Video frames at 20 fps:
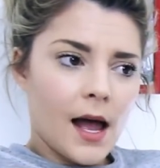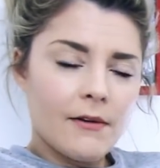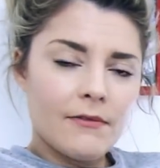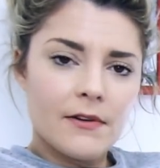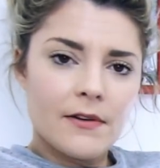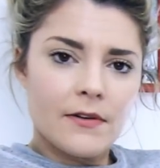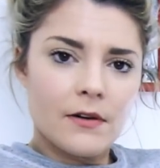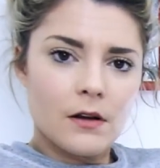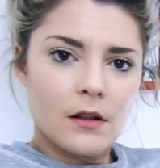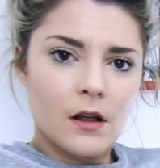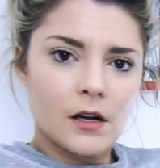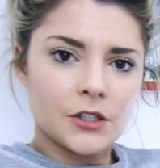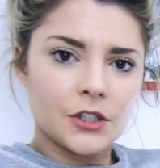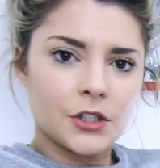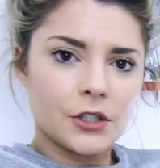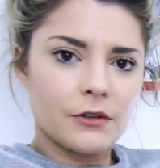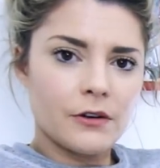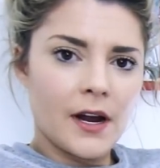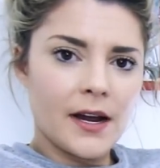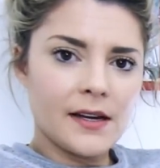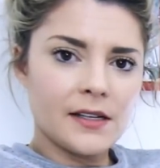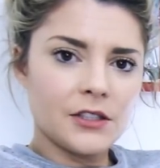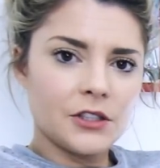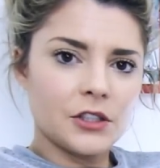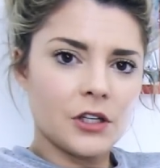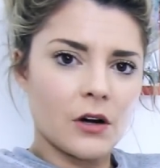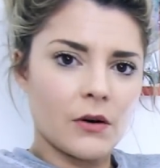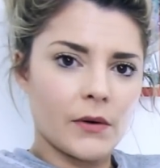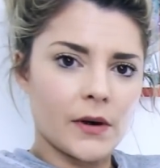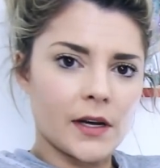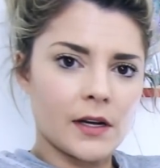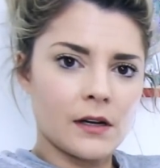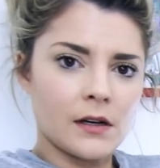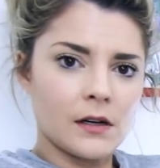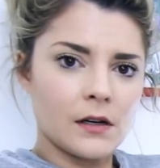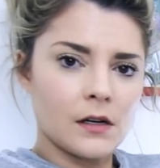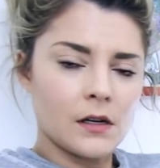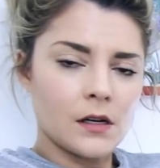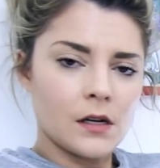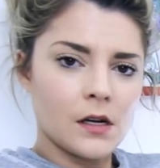half of her lingerie showing
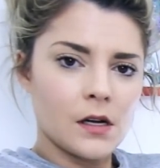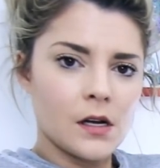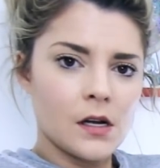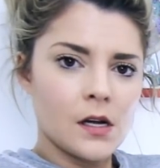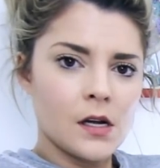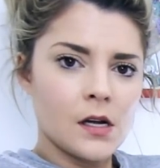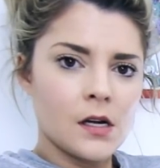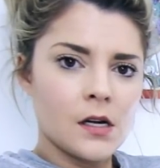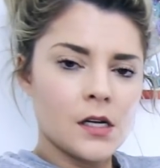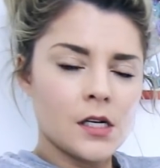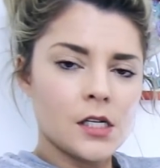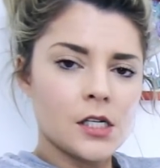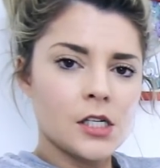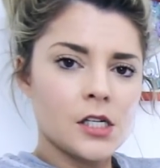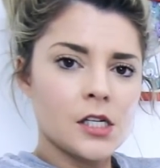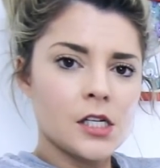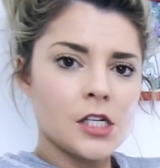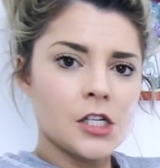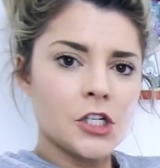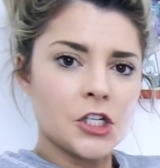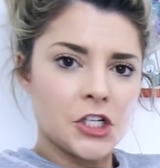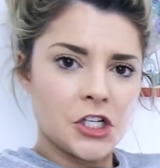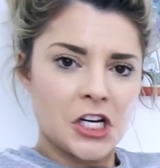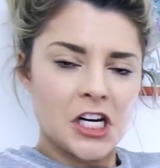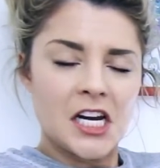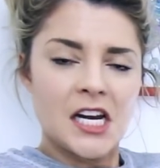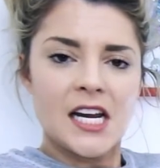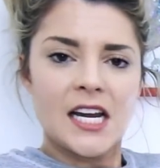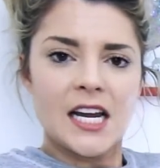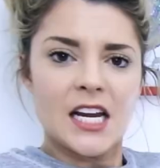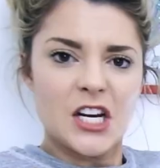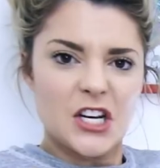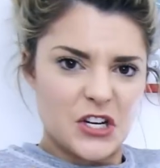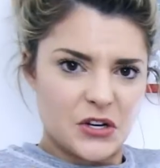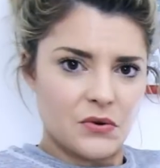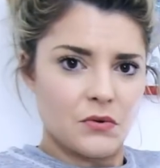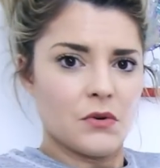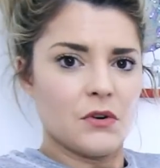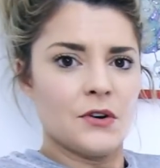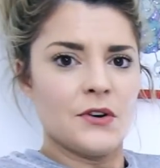she can
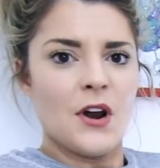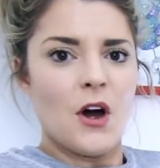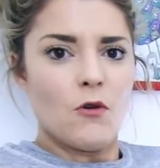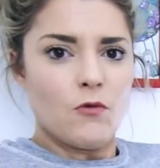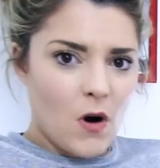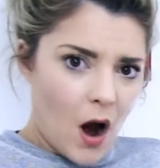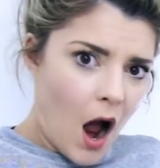do no